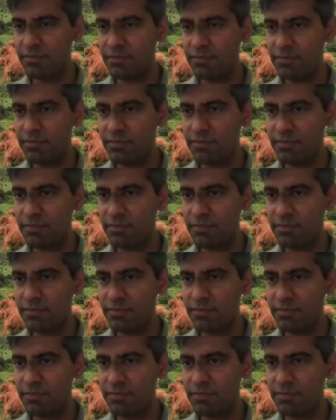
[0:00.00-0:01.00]

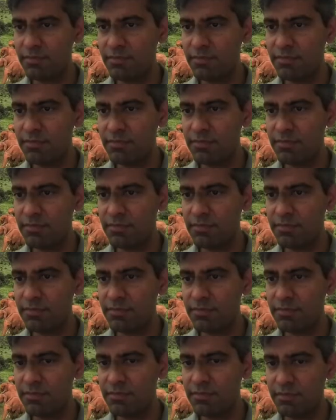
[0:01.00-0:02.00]

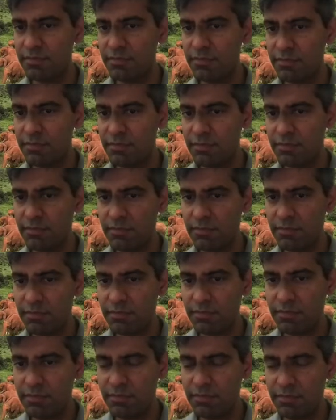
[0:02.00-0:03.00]

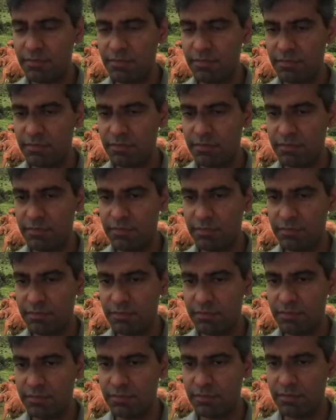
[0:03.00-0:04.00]

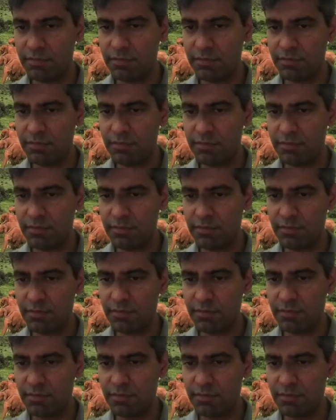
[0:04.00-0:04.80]
This person isn't speaking.